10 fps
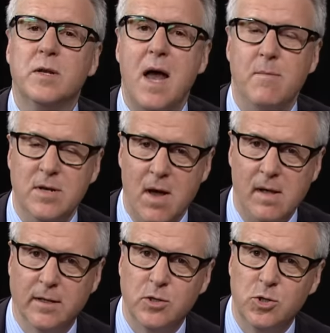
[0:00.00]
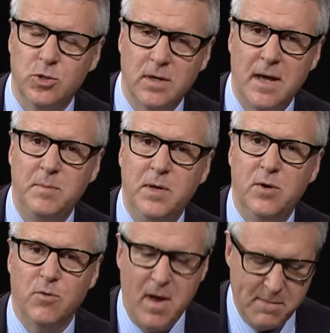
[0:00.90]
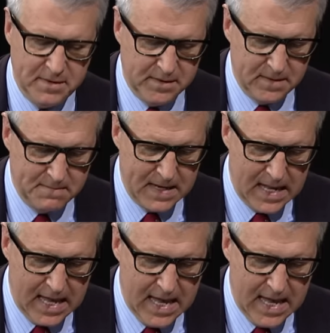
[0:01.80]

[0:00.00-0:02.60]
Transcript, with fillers: to Uncommon Knowledge. I'm Peter Robinson.